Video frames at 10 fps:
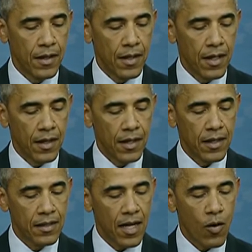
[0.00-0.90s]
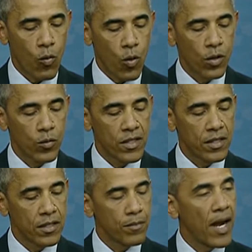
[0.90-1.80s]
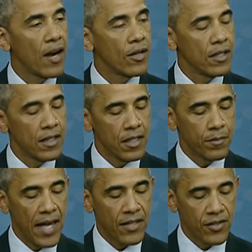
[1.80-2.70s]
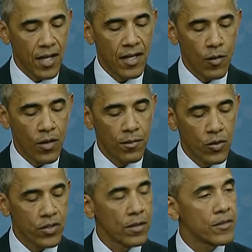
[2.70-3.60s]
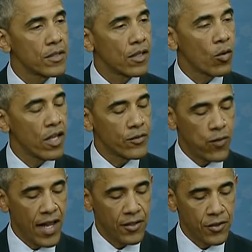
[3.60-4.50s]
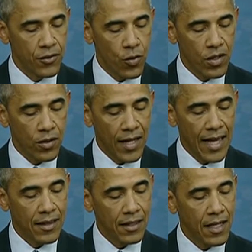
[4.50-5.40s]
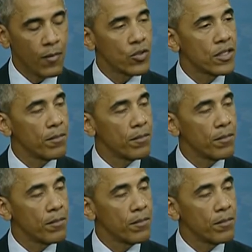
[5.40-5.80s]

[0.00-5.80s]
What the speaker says: And I think the entire world was inspired this past Sunday when Muslims across France joined their Catholic neighbors